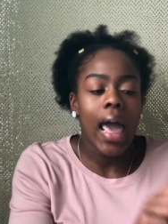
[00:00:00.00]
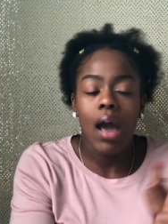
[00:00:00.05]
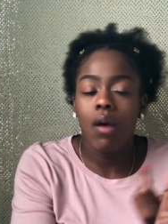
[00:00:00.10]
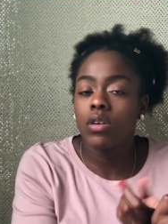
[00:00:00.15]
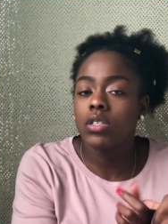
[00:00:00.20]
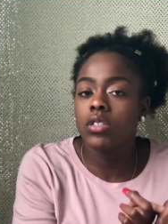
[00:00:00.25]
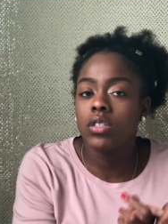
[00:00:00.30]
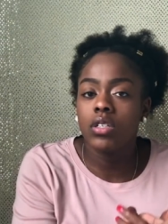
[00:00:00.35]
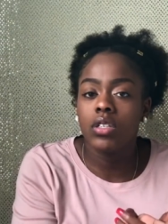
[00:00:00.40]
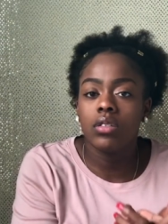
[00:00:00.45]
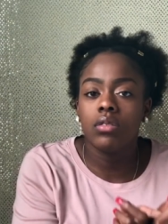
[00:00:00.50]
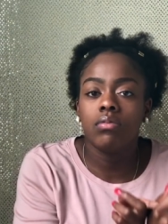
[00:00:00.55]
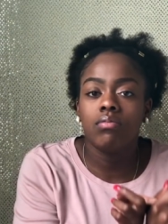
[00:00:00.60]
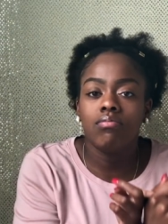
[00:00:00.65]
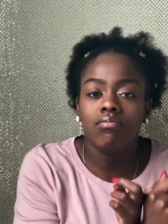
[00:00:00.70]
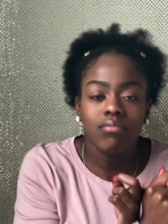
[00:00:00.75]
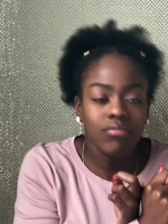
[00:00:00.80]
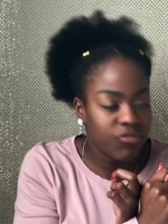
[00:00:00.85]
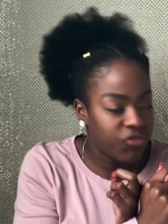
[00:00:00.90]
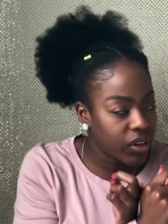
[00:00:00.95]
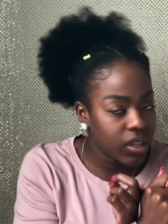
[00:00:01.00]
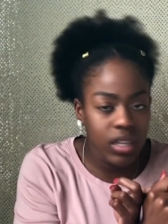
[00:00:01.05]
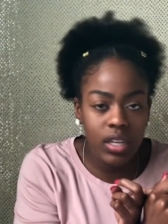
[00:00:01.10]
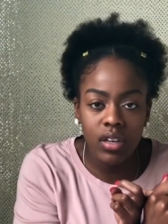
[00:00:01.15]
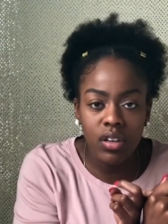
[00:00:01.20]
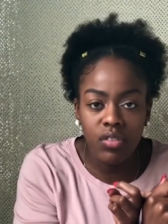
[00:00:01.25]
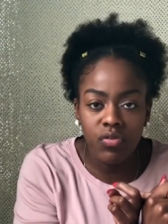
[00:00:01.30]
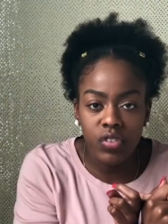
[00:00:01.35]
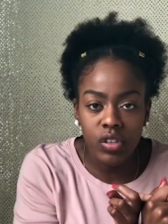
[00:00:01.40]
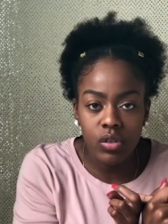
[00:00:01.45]
i was
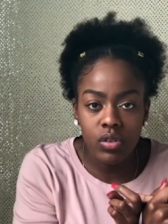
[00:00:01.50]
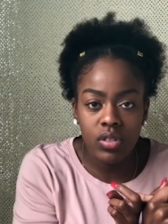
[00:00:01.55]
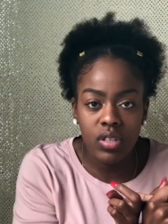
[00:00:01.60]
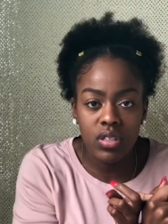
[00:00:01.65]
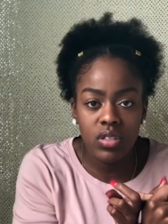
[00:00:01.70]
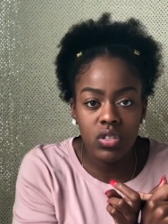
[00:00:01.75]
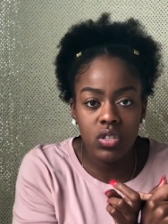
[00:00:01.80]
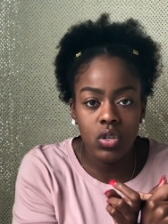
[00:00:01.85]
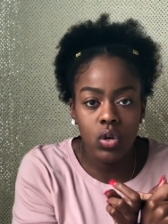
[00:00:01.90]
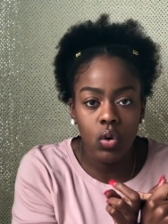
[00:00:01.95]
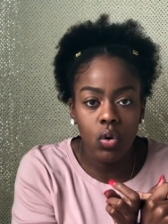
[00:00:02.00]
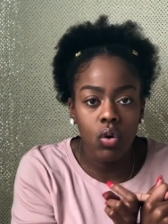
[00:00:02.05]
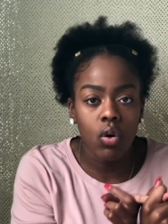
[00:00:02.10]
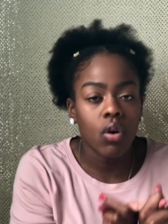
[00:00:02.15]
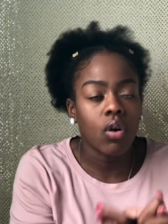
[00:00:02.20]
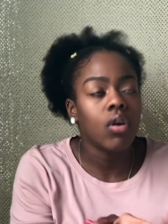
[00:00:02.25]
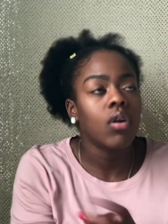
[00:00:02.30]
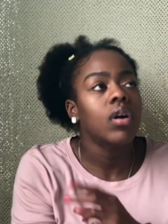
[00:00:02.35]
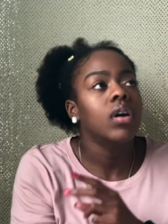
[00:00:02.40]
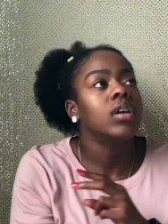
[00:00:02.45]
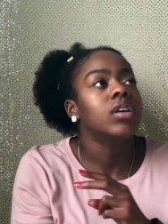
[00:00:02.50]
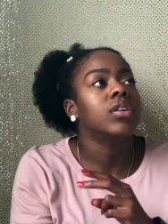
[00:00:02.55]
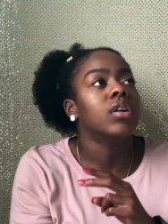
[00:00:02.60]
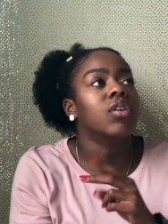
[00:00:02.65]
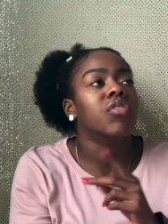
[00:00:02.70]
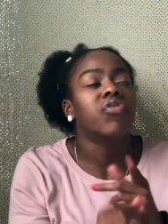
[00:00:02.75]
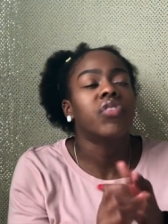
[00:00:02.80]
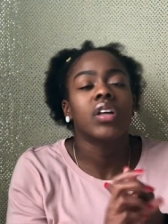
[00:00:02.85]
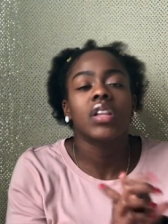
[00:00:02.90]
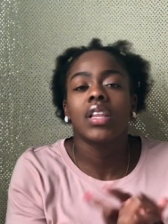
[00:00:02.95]
feeling confused in school you
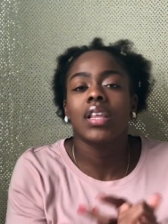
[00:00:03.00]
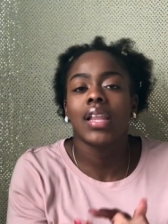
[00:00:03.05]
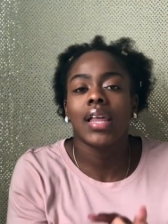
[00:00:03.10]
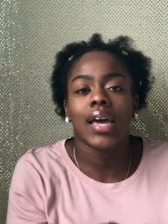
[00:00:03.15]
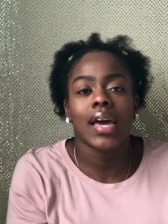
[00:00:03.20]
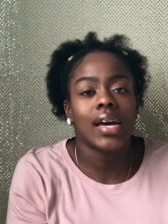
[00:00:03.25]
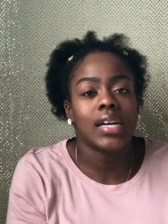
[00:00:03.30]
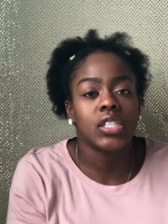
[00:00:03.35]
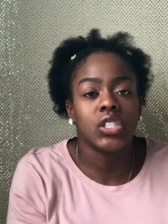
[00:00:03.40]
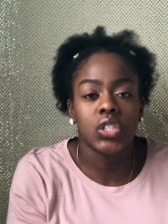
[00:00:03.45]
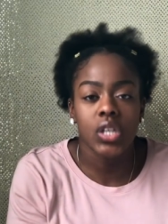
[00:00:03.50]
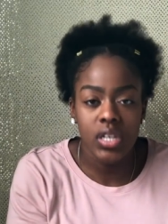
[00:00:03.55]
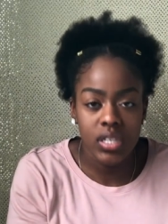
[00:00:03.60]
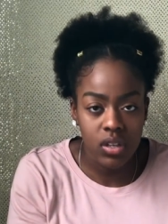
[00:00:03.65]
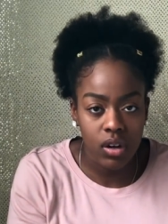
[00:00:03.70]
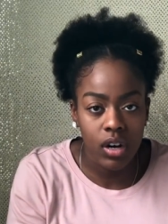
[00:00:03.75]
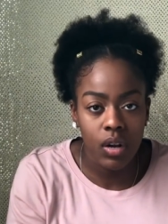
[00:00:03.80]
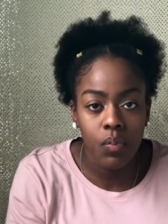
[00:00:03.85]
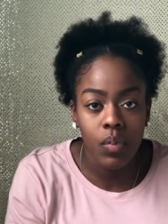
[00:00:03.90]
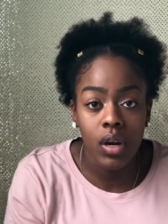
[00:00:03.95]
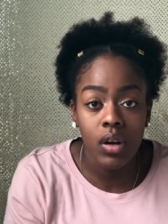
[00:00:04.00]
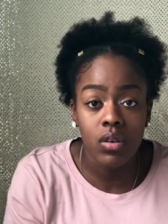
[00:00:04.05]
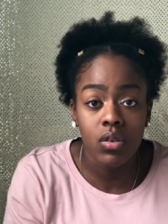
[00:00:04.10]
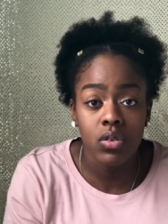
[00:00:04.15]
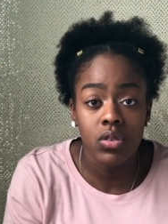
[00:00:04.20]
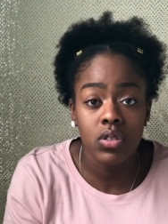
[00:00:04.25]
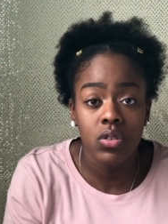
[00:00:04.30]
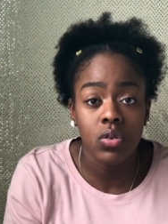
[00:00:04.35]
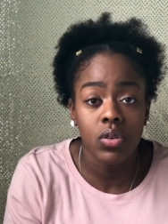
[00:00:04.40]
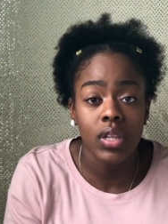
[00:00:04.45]
know feeling like i had just started
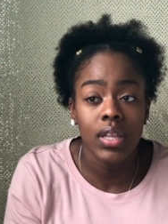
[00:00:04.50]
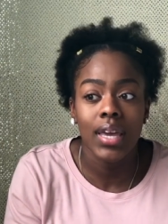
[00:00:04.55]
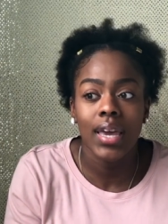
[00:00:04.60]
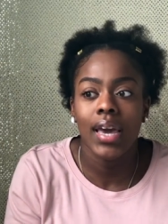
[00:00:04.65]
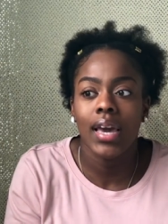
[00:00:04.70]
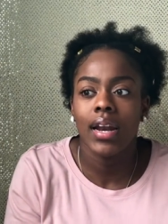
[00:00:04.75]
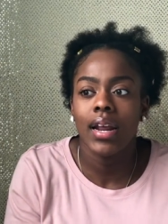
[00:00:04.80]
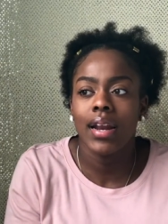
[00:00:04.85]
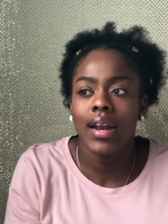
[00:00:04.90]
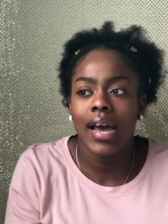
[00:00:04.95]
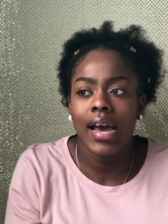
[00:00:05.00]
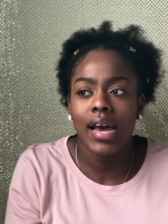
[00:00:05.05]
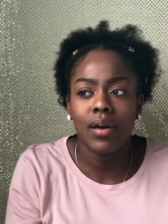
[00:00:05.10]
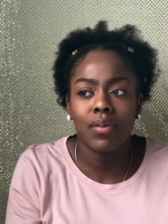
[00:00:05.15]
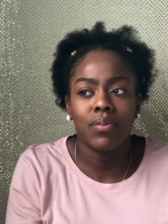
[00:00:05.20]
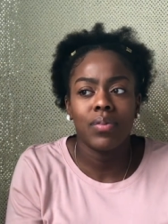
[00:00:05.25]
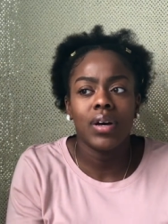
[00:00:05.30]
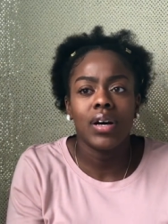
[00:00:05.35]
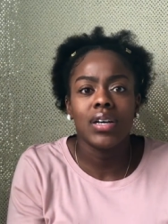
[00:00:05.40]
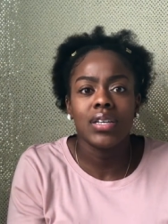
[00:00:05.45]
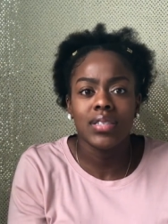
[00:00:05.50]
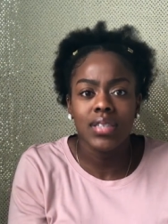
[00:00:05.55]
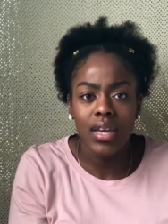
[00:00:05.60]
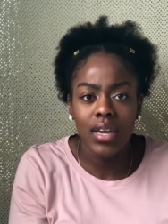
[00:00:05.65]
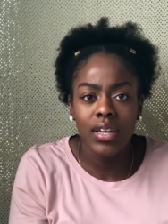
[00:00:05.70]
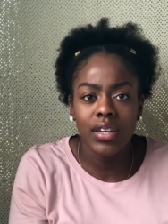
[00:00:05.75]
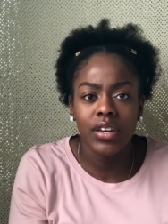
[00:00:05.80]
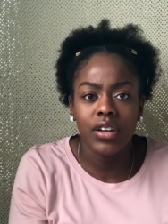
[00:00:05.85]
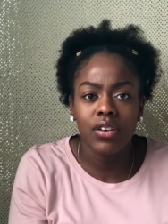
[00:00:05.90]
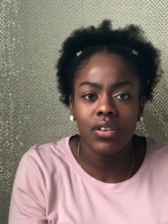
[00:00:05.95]
medical school again and i'm a
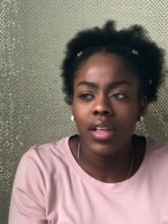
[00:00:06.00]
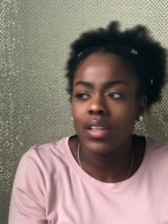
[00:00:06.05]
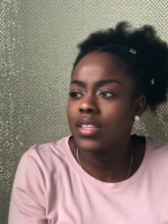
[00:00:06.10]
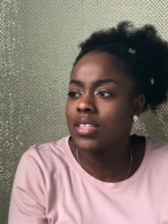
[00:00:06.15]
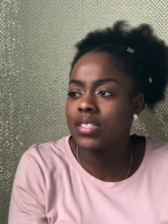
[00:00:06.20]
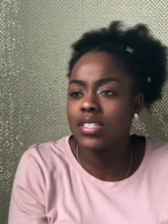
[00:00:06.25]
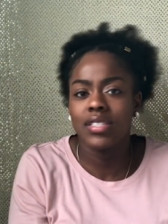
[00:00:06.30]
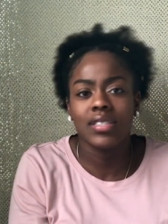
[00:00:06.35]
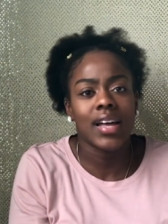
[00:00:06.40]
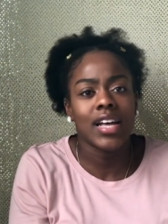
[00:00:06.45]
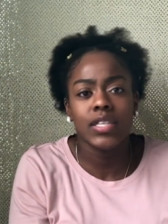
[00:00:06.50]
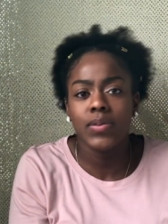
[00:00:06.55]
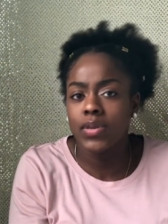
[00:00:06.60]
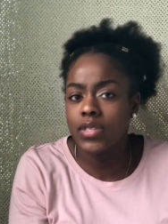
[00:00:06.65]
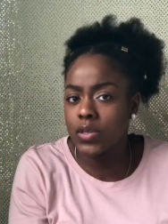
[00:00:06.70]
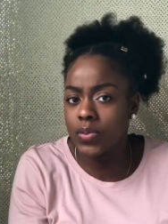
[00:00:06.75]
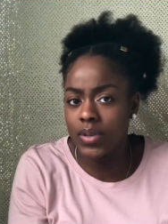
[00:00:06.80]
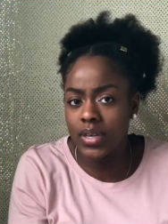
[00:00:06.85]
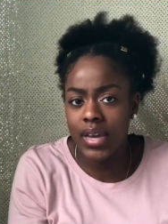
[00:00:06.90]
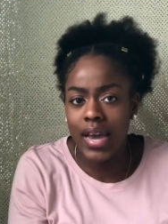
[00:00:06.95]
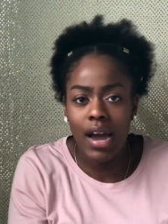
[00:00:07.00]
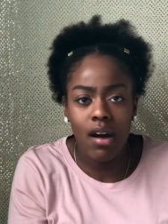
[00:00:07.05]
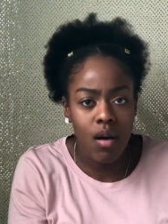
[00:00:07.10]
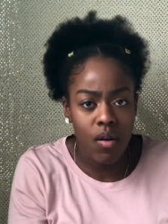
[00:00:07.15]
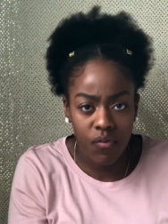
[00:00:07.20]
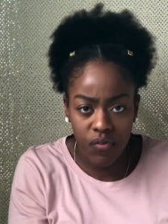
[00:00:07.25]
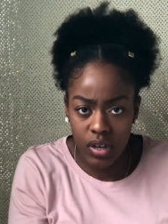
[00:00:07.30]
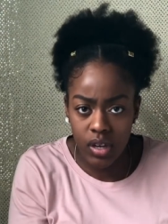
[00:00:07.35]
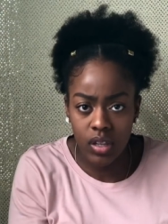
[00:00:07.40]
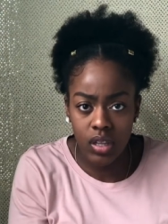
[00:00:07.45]
second year like this is not supposed to be how
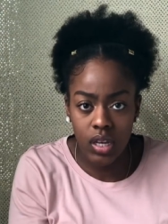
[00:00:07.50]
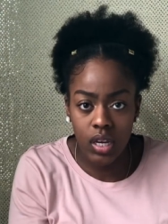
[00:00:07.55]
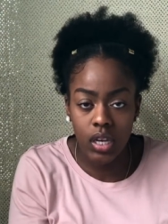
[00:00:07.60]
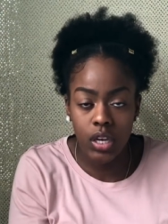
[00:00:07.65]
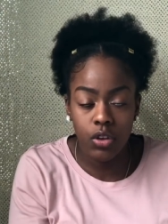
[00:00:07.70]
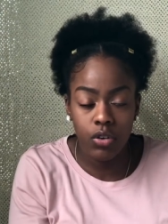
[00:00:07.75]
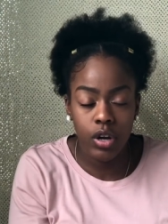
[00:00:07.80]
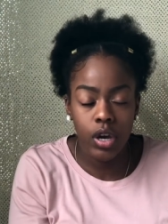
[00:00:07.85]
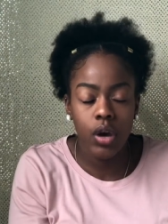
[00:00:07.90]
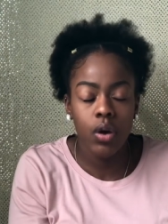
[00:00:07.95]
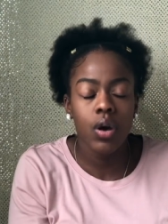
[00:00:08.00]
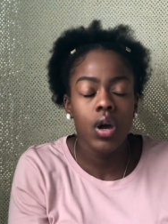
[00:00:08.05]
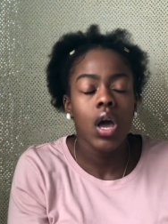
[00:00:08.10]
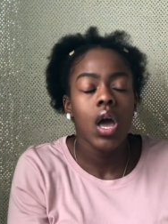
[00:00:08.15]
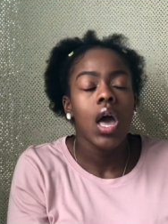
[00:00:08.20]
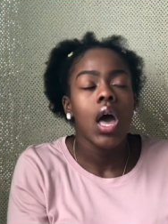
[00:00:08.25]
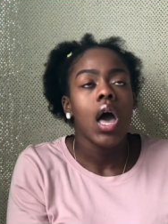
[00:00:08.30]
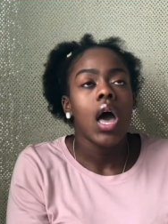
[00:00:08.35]
i'm feeling you know